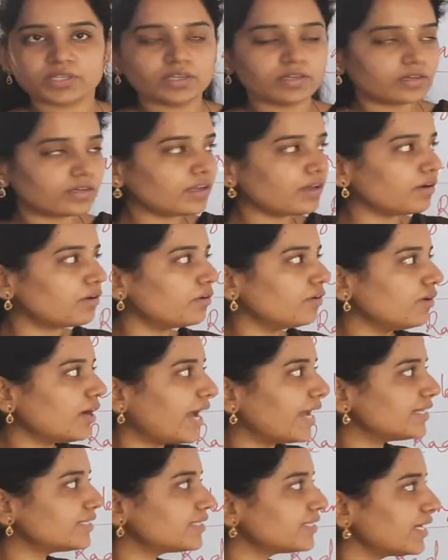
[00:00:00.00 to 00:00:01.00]
Now
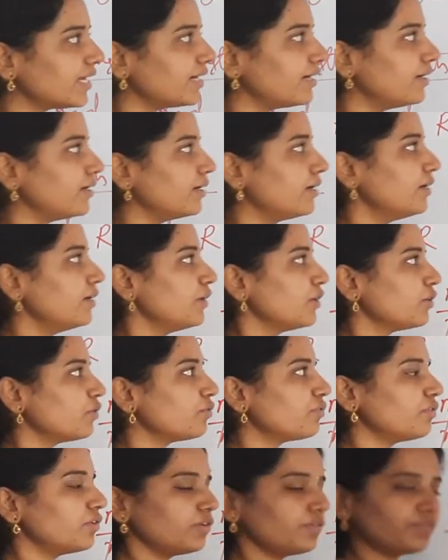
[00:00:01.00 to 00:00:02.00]
I said
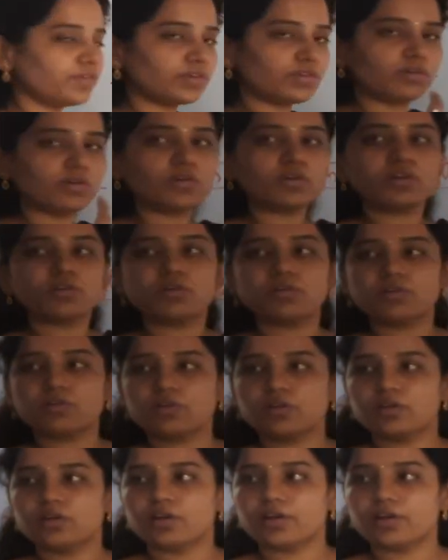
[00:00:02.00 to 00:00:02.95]
if you don't know